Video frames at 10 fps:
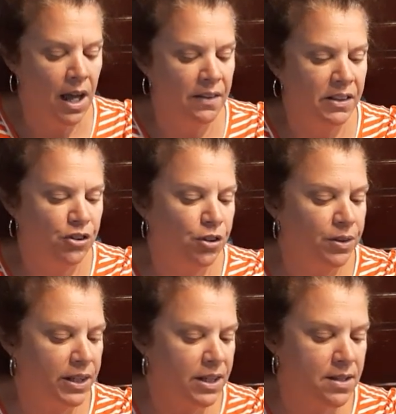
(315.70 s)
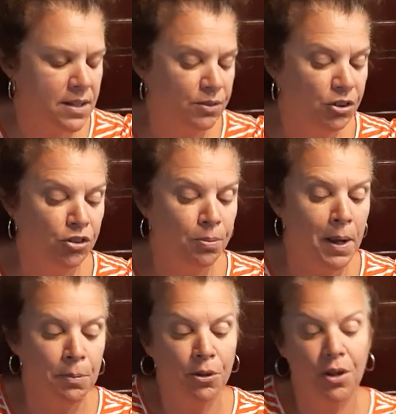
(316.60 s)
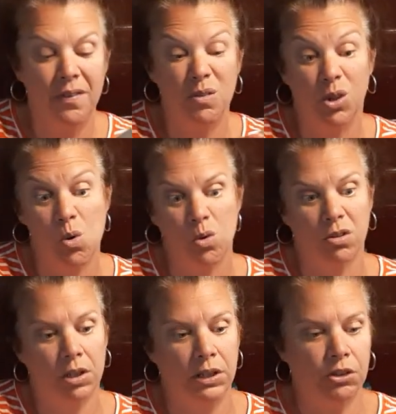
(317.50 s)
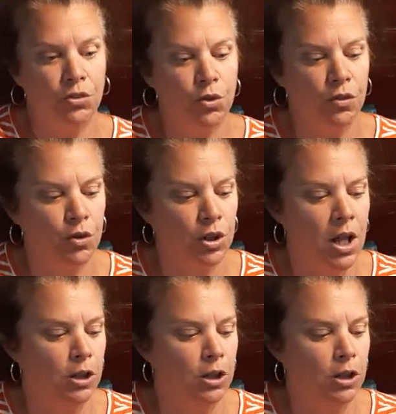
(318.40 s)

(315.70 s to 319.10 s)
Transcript: And then two things, a tissue paper, and they were a quarter each for $4.